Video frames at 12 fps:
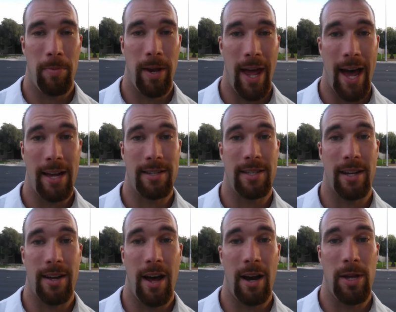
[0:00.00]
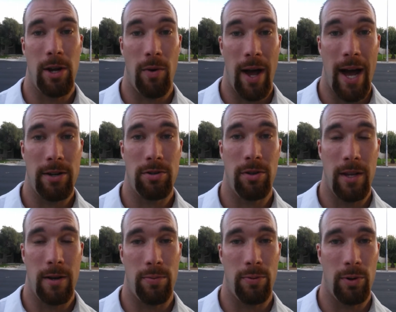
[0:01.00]
But as this economy
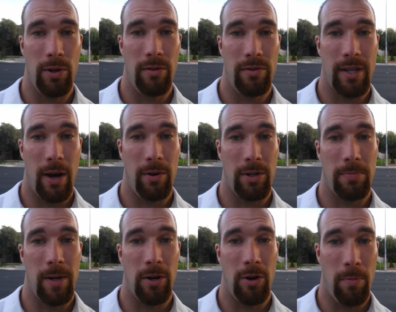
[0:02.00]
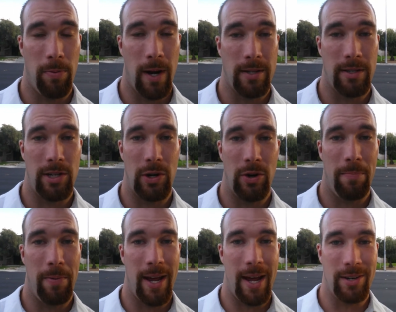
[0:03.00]
gradually improves, I would expect home prices to go
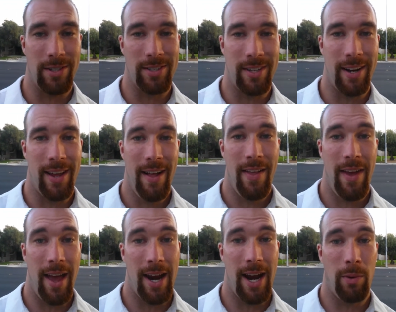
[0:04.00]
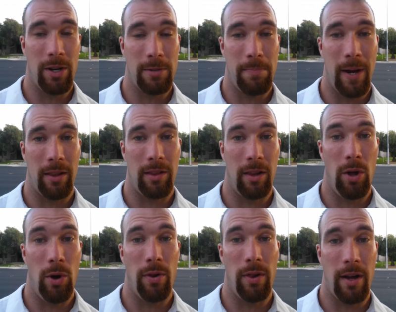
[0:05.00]
up in Henderson, and I would expect the
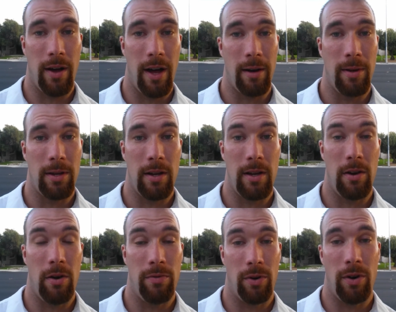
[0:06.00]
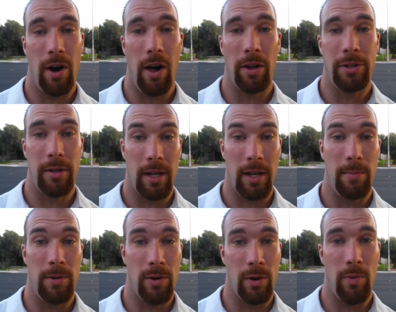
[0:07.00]
local economy overall to keep
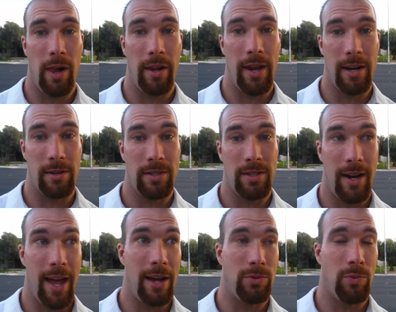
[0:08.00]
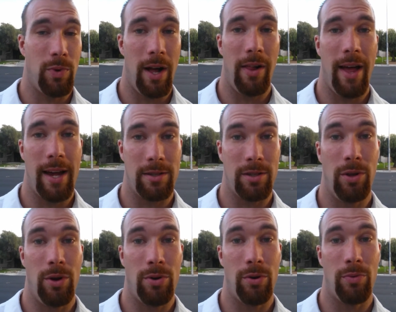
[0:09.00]
doing well in Henderson, as well as the
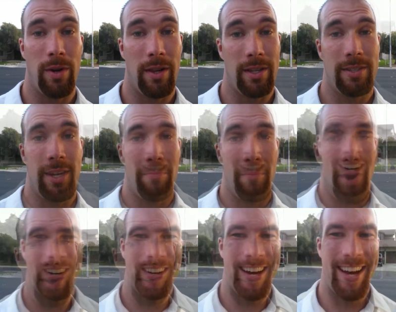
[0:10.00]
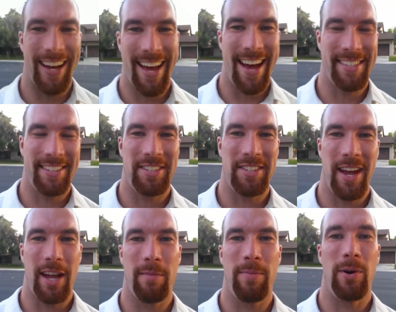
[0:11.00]
local real estate market. So guys, it's
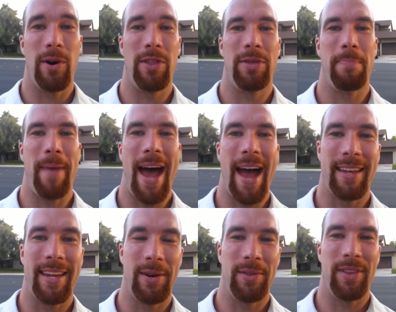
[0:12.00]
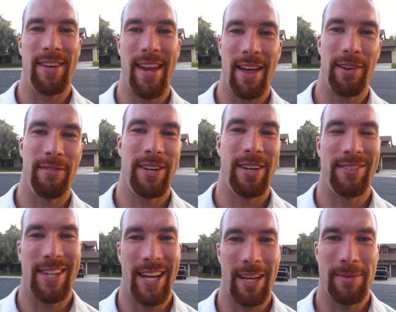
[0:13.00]
Jacob Orth back here with another video
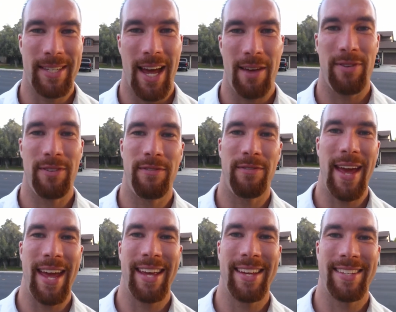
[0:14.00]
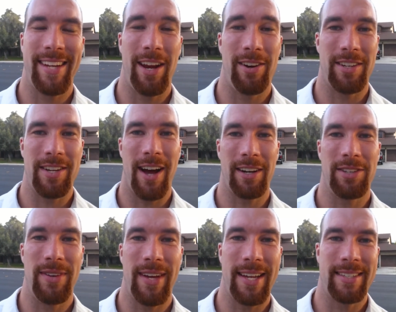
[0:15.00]
of Jacob's Life in Vegas, here to talk
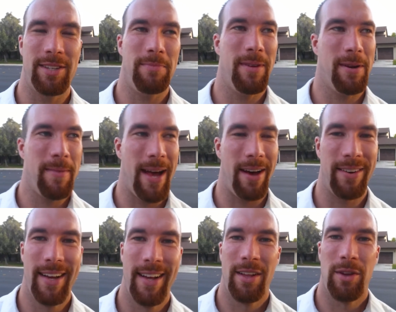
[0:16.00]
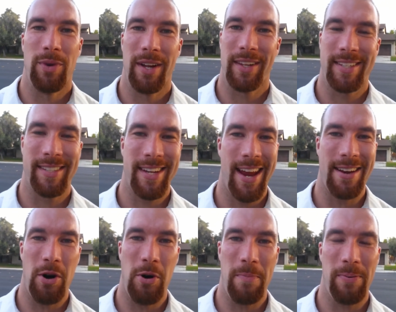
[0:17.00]
to you guys a little bit about real estate
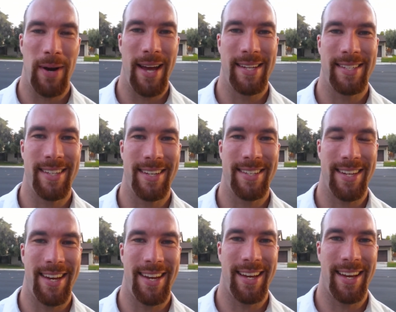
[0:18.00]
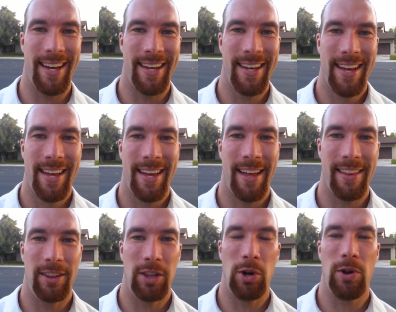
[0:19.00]
and home prices and how
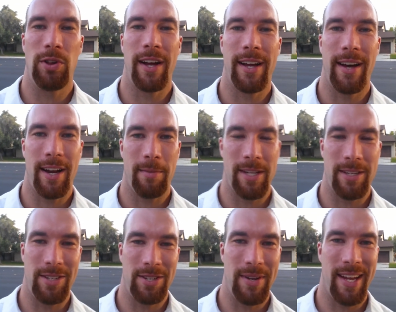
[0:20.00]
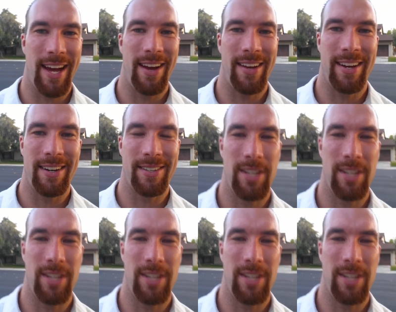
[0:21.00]
the local economy is doing out here.